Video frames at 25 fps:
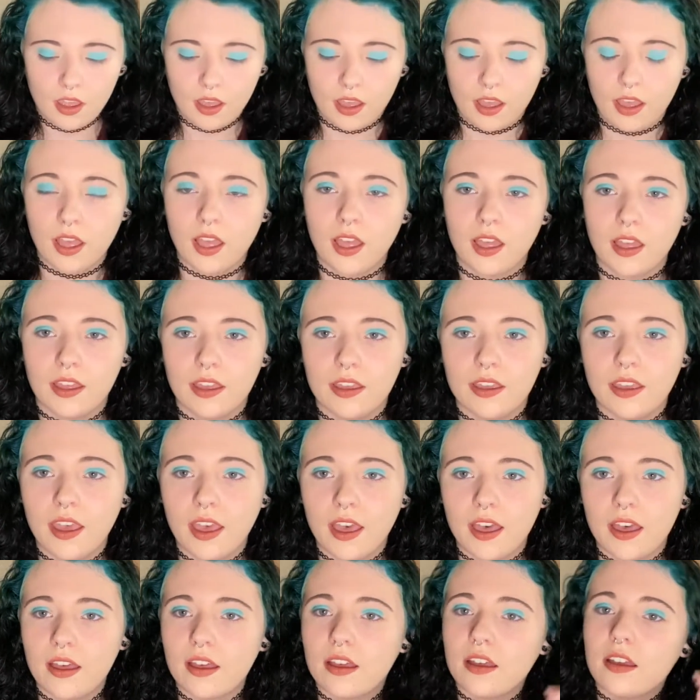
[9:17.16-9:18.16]
I
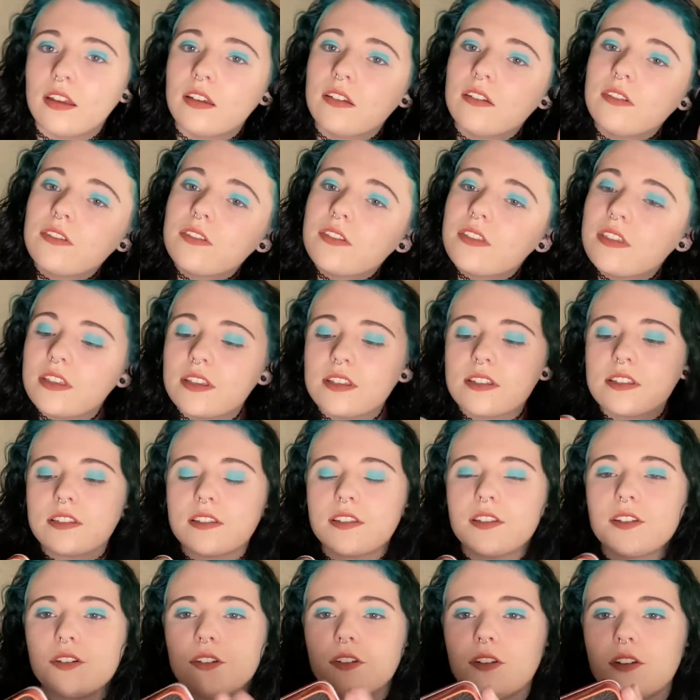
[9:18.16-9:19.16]
have this
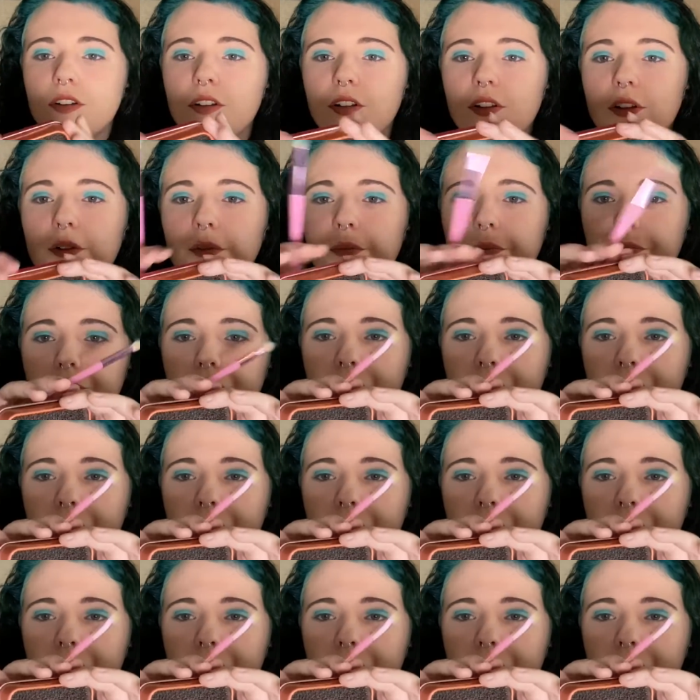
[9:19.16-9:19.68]
little,